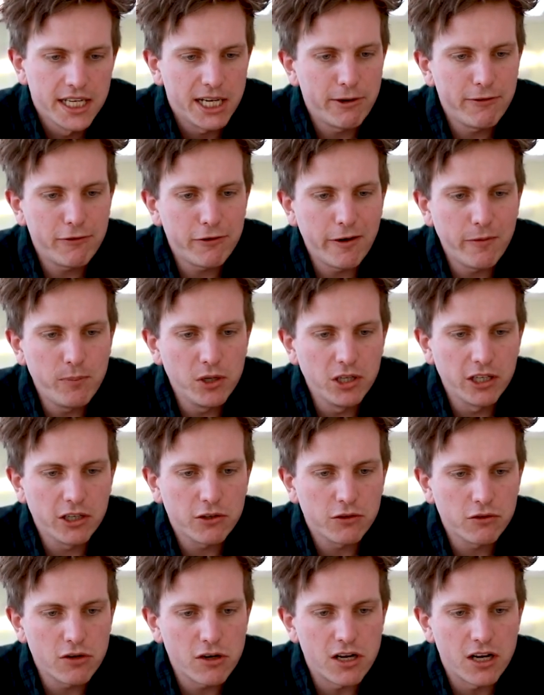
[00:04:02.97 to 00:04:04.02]
However, if I pull
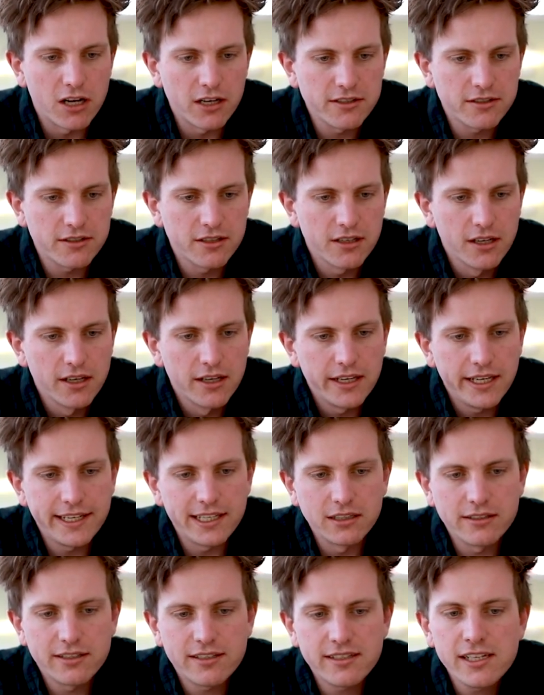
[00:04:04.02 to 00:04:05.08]
across,
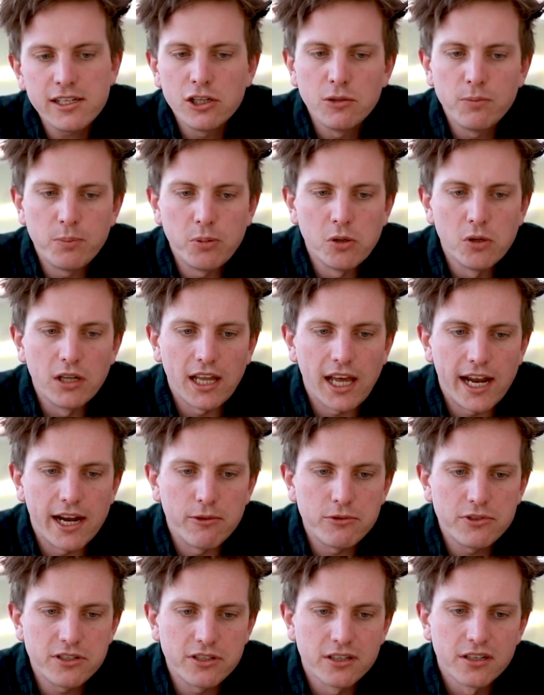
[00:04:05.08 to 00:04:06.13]
it'll still pull
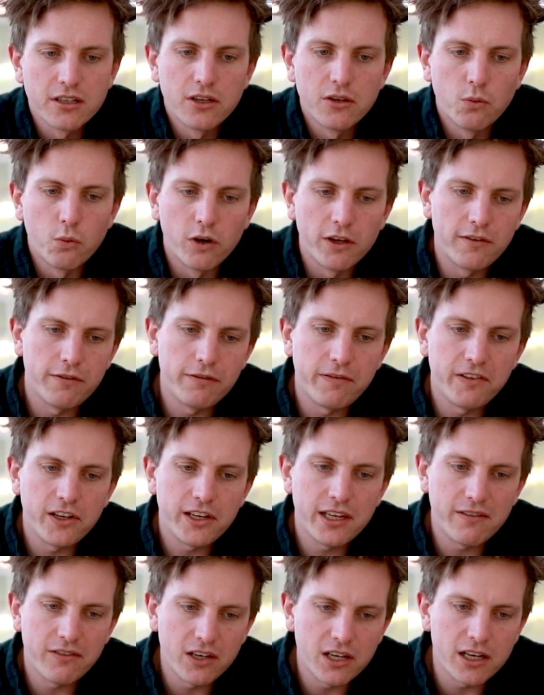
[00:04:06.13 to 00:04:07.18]
out
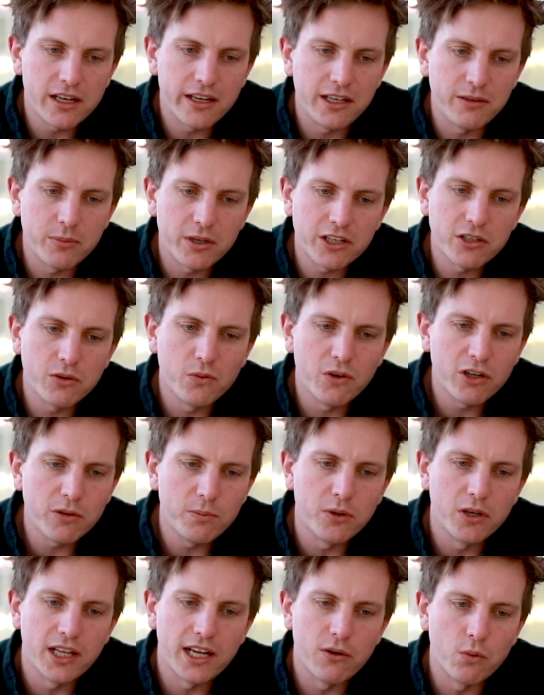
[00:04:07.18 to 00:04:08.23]
159, but I don't want
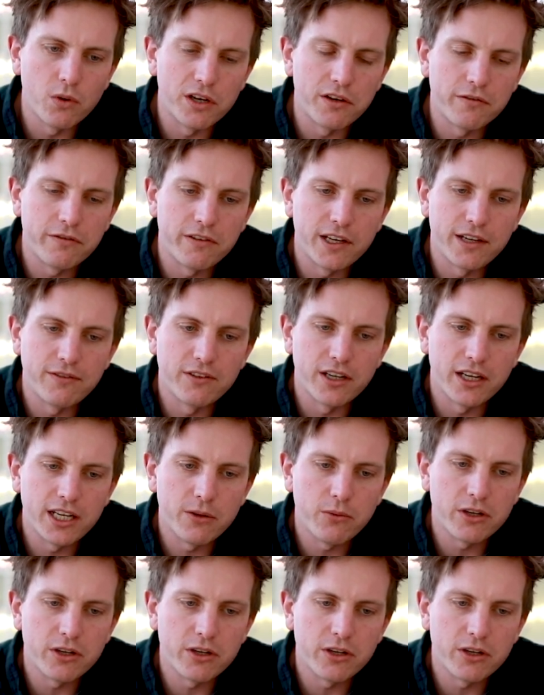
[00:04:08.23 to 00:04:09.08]
to pull out 159.